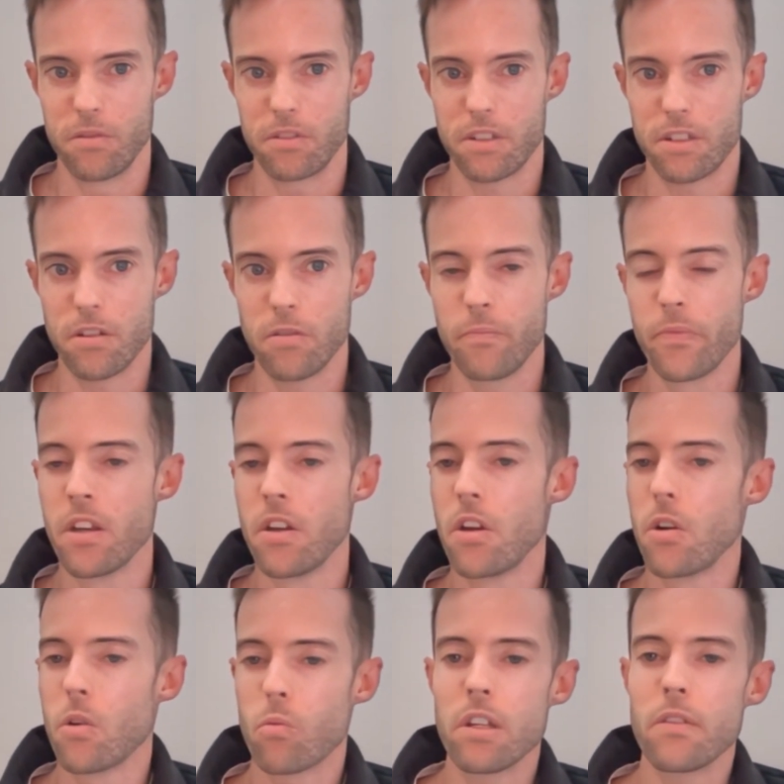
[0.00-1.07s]
So
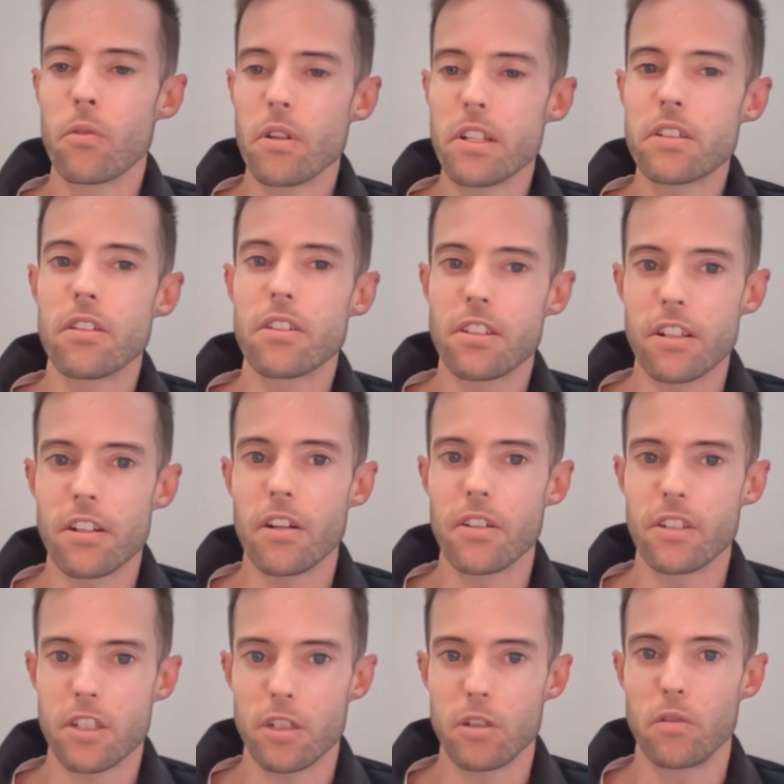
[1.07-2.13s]
we've always considered
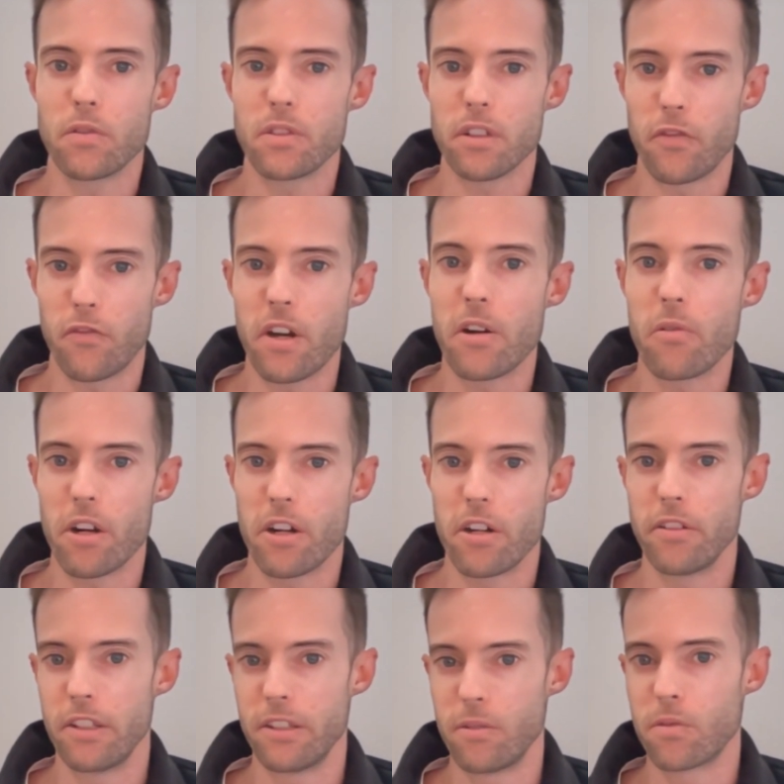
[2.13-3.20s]
ourselves a front runner in
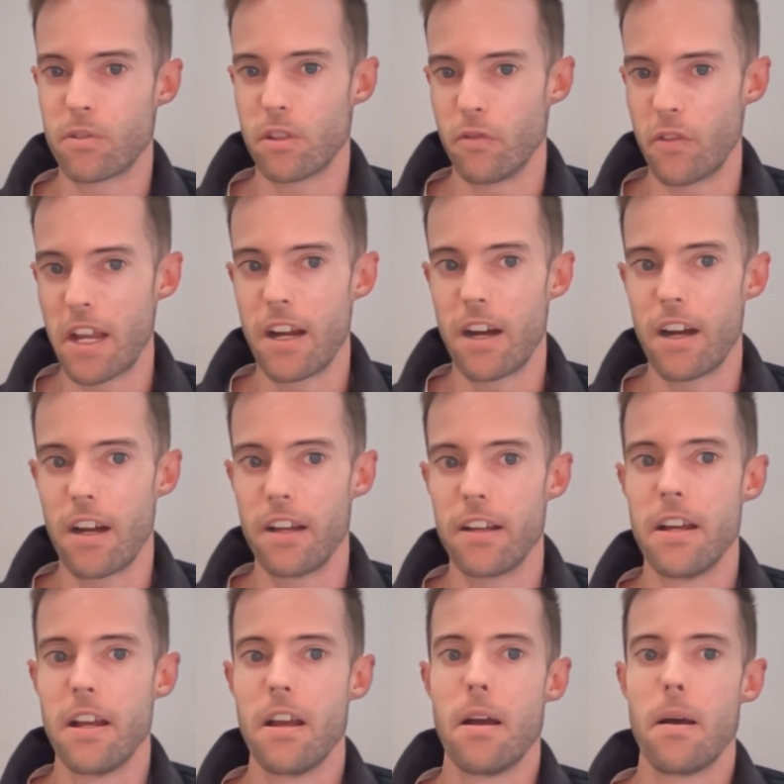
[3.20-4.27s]
the use of AI,
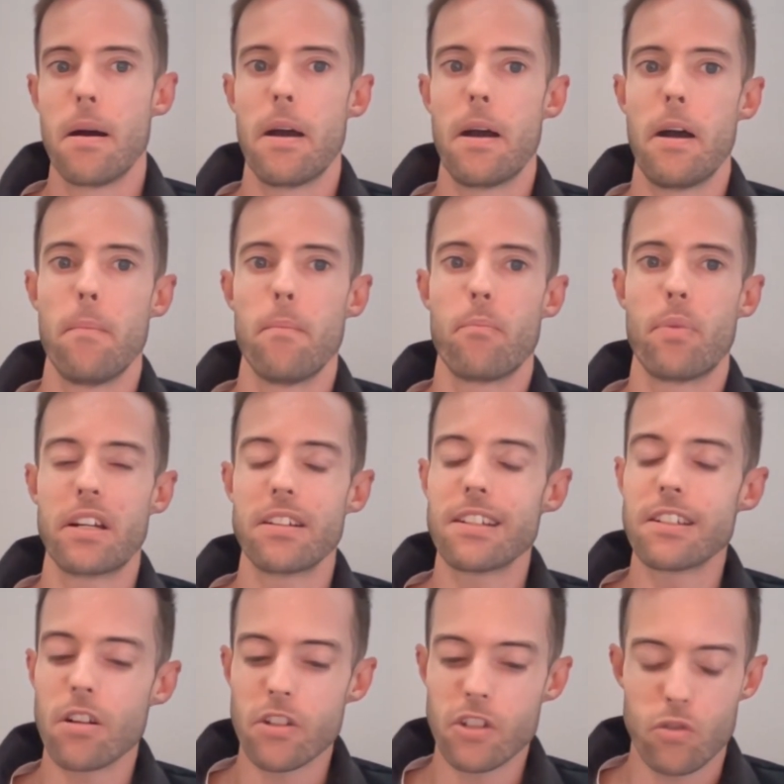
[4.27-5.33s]
but it is
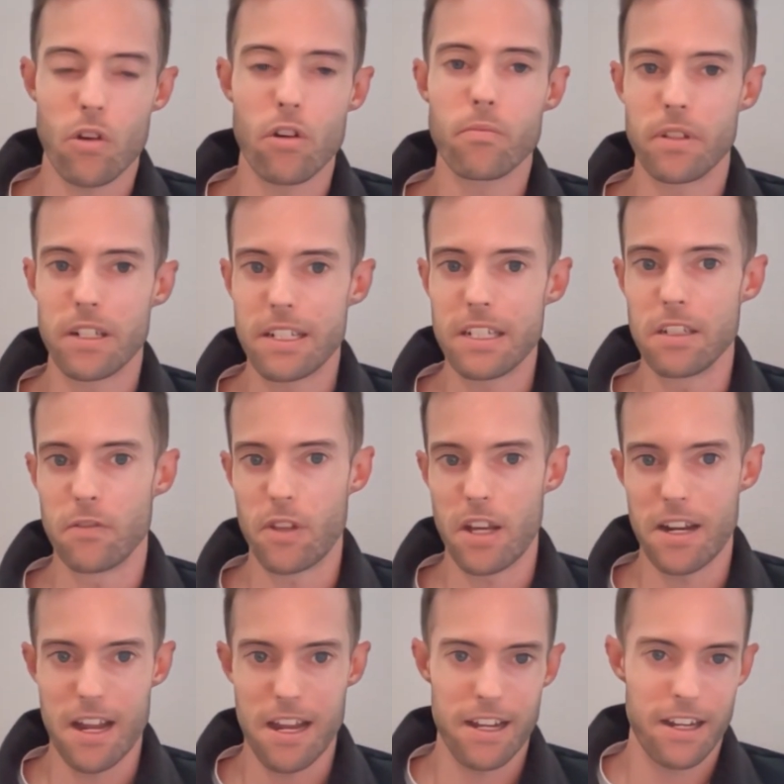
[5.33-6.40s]
our strong belief that
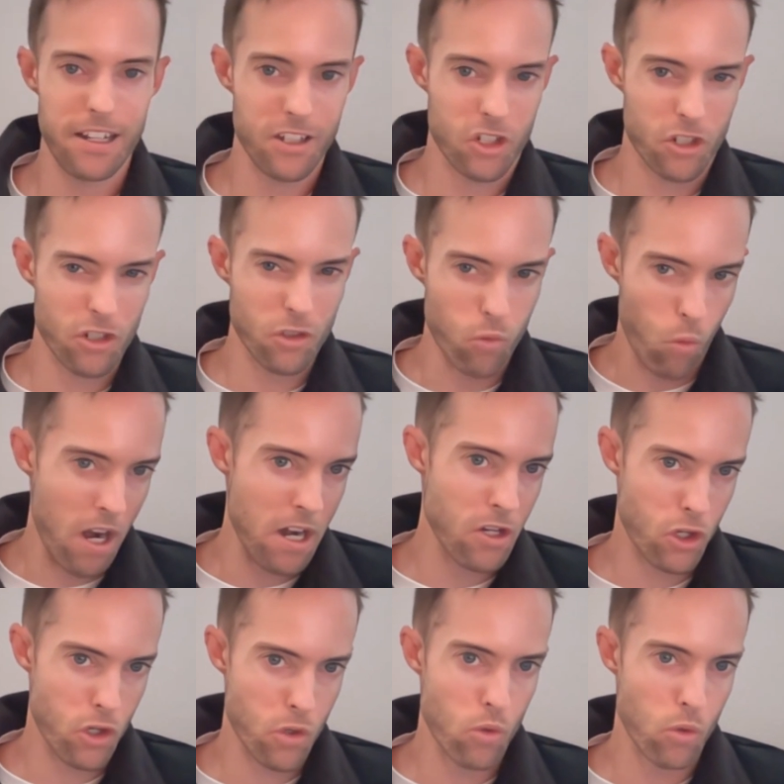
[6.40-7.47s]
AI is just one
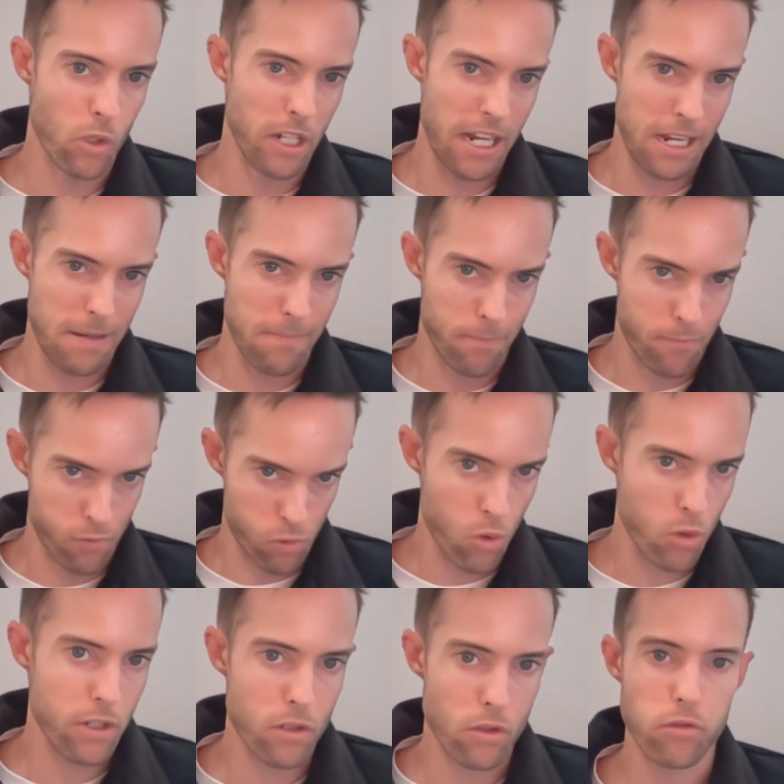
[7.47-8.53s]
tool in a
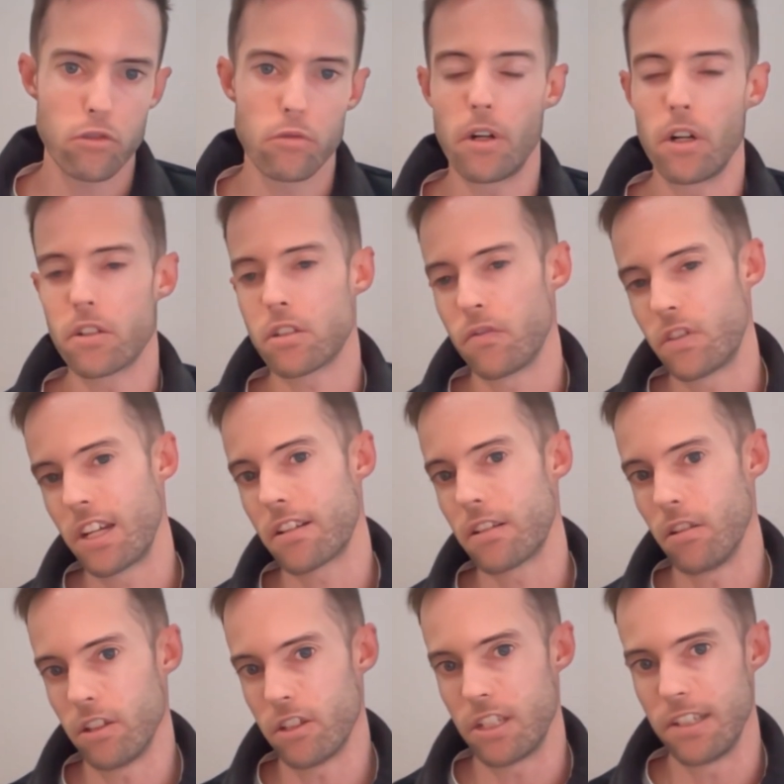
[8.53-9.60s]
broader toolbox of
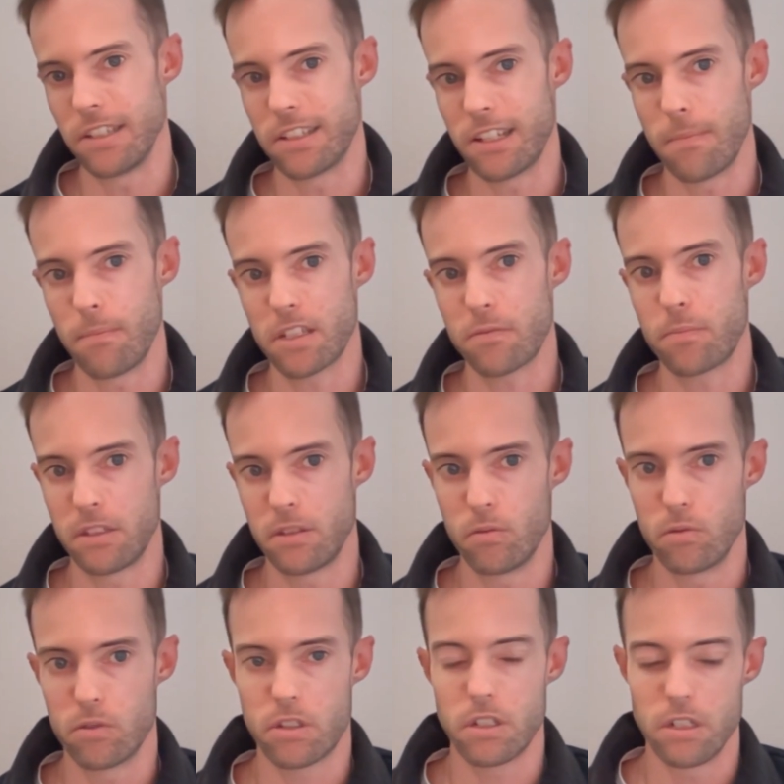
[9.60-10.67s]
technologies that must be
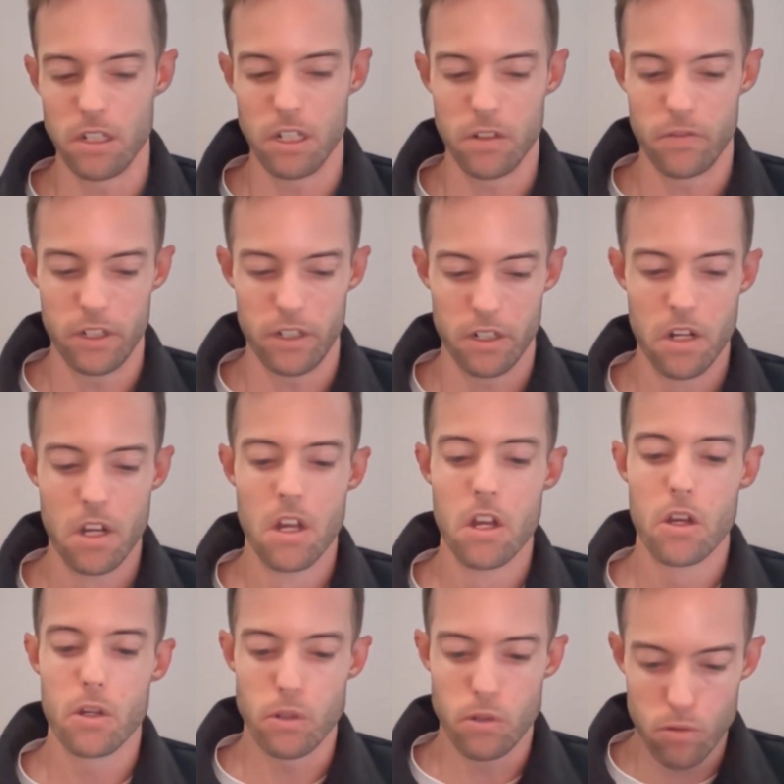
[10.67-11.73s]
used to deliver
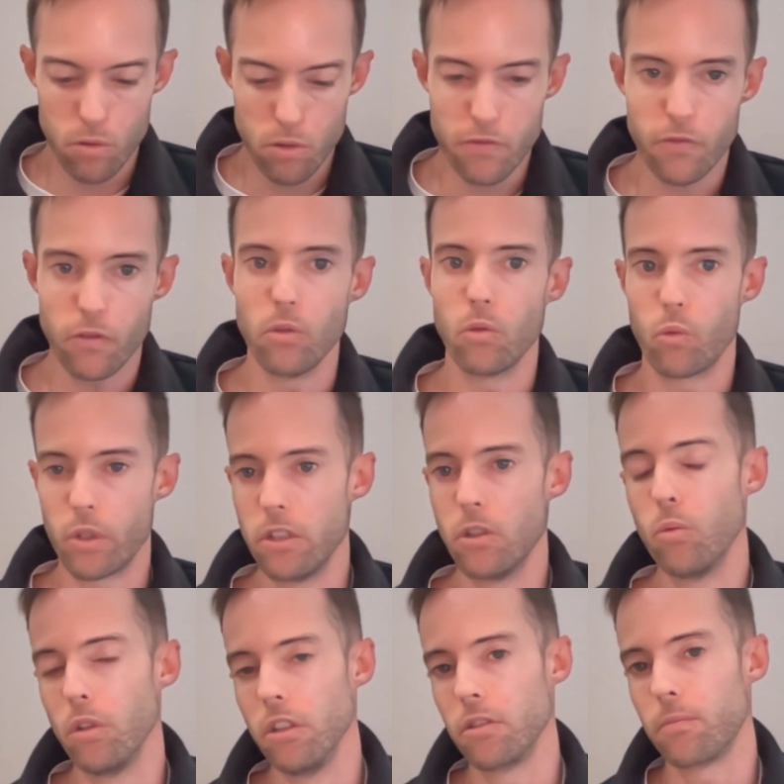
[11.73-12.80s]
useful
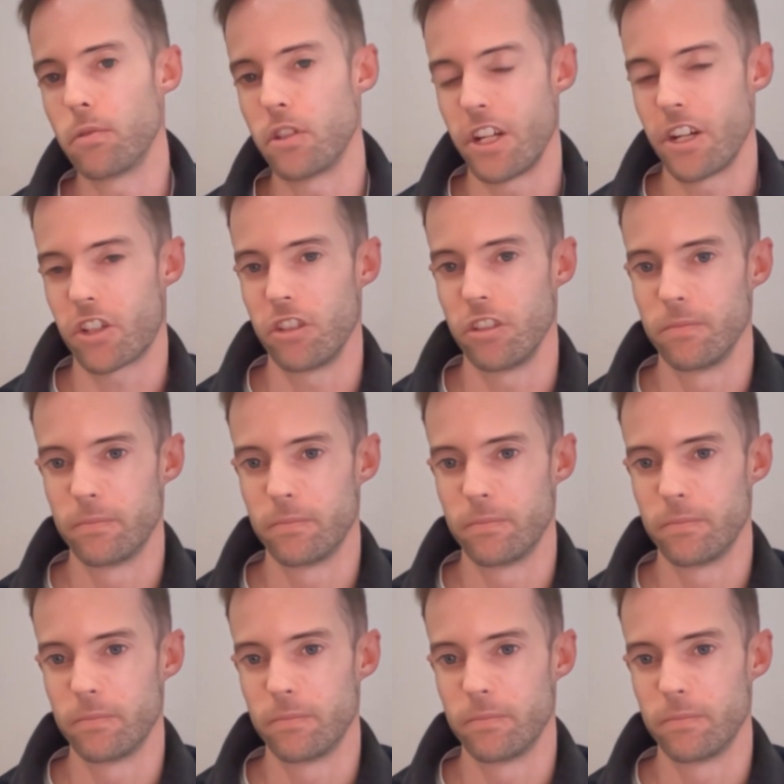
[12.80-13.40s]
real-world protection.